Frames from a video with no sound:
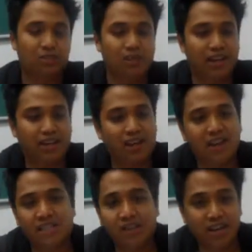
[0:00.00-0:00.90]
you play the
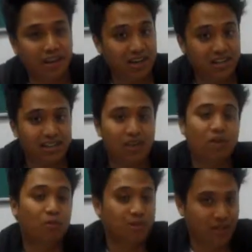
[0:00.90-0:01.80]
guitar. It's a very clean
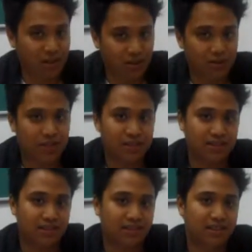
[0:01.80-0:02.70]
sound, almost like an acoustic
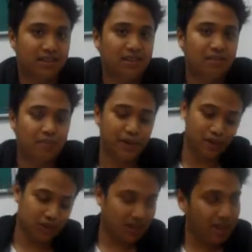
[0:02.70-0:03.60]
guitar.
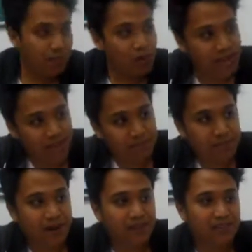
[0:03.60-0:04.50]
When you step on
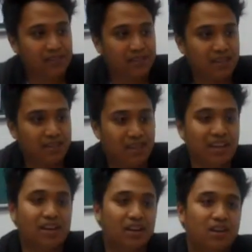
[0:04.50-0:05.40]
that pedal,
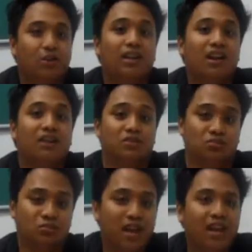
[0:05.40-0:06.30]
suddenly your guitar is
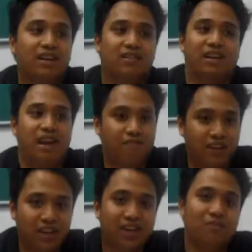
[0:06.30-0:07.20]
like
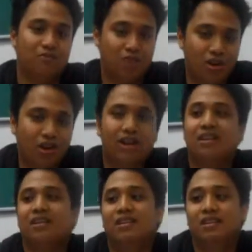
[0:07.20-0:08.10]
heavy and raw,
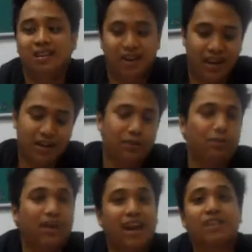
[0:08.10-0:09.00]
and
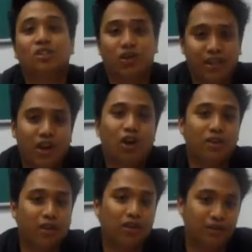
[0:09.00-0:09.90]
you can toggle that
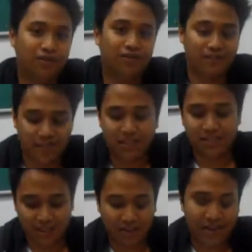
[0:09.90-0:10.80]
on and off,
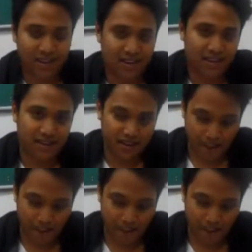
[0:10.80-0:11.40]
such stuff like that.